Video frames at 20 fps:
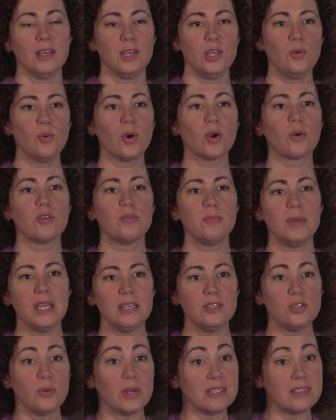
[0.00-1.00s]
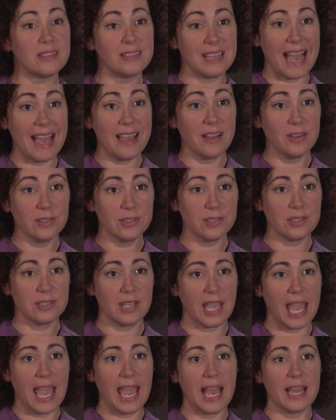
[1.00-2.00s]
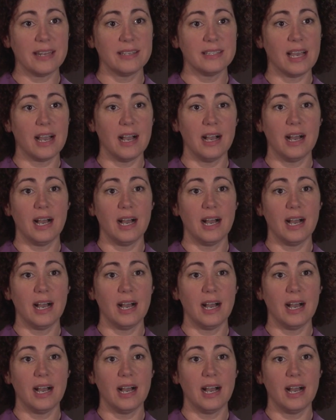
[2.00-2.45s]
You work with me doing styles and